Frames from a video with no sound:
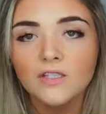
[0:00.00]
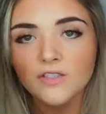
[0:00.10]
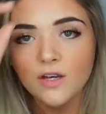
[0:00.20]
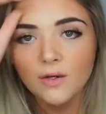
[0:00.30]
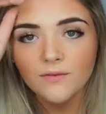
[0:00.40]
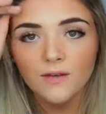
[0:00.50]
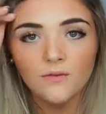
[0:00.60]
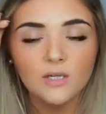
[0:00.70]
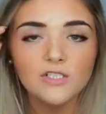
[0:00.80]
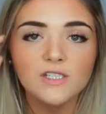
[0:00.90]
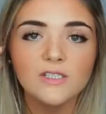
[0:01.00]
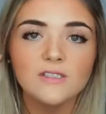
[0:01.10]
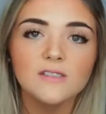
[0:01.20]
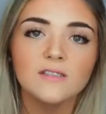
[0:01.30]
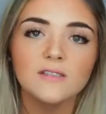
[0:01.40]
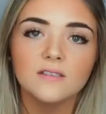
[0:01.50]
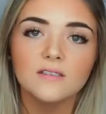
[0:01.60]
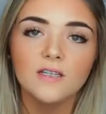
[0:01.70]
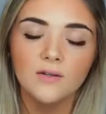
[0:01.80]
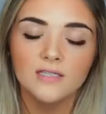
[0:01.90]
So if you have questions
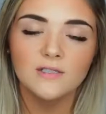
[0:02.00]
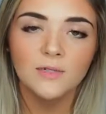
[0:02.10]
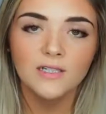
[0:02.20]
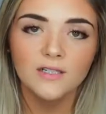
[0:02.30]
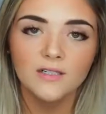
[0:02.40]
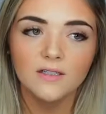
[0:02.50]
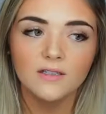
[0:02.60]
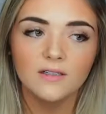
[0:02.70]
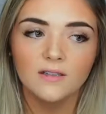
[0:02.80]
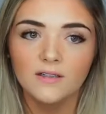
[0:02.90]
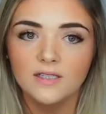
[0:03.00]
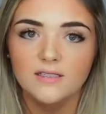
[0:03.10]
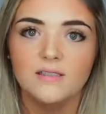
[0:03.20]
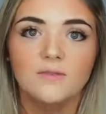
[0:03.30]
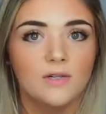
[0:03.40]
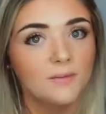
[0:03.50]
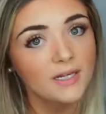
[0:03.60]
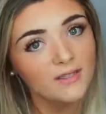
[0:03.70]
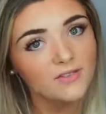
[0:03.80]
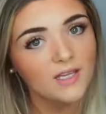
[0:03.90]
and you ask someone here, this is where I'm
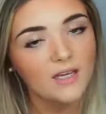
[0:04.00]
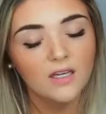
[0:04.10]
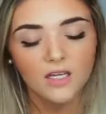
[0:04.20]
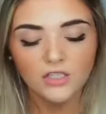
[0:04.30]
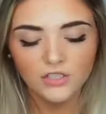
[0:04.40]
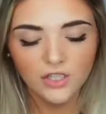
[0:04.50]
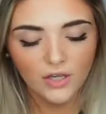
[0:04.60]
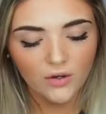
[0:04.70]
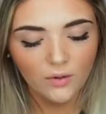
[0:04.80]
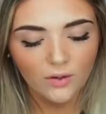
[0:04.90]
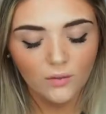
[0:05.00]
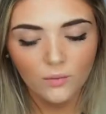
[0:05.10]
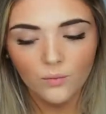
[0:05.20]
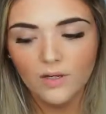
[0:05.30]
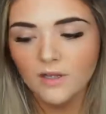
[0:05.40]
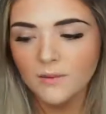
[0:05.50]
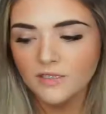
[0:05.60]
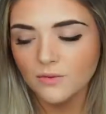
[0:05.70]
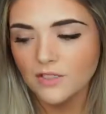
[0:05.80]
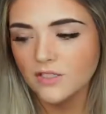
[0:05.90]
gonna answer that. So one of the
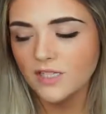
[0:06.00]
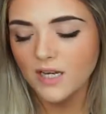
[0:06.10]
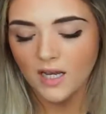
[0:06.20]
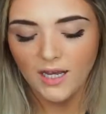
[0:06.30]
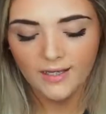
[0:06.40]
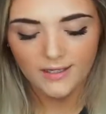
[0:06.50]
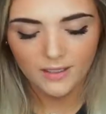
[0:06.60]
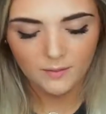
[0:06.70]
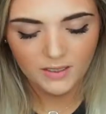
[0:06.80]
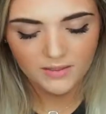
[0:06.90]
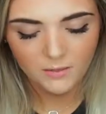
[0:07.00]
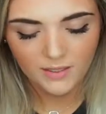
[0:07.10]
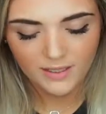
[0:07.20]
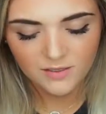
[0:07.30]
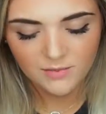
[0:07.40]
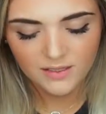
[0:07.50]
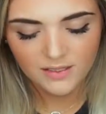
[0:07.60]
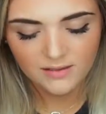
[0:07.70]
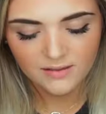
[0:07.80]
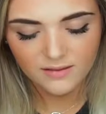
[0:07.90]
biggest questions I got, um, and someone asked me
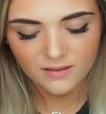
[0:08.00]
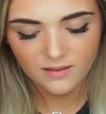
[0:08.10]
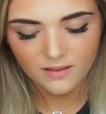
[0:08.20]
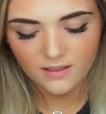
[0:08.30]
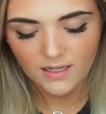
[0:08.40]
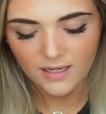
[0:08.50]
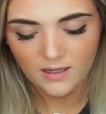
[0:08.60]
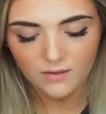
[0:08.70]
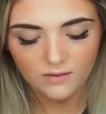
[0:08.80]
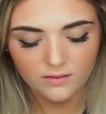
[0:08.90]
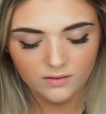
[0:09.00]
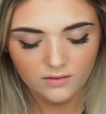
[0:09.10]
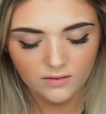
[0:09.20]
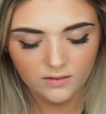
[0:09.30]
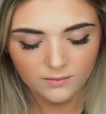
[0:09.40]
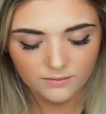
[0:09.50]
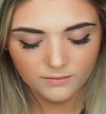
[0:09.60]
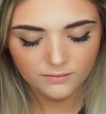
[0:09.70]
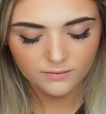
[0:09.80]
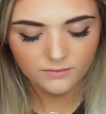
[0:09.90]
this now
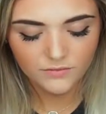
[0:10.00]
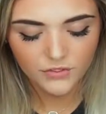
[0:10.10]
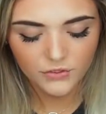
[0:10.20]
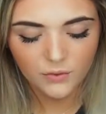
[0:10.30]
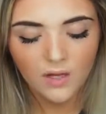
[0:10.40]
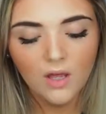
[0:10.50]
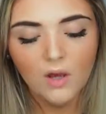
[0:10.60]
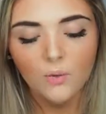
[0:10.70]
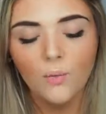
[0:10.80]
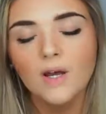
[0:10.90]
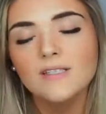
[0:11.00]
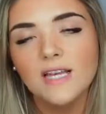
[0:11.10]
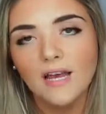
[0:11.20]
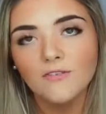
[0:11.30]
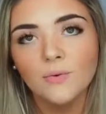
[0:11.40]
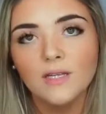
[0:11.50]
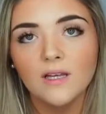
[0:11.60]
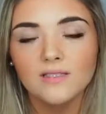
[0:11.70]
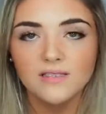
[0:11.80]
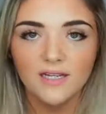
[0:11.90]
um, too, was after weight
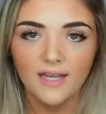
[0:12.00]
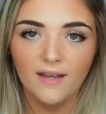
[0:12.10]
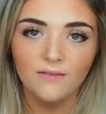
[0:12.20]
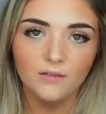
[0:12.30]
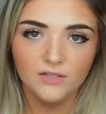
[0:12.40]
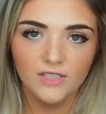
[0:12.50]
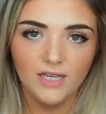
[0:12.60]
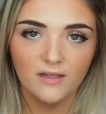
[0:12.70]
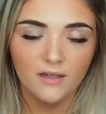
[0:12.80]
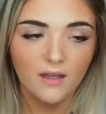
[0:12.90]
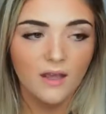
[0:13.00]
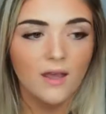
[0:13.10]
loss, did I have loose skin?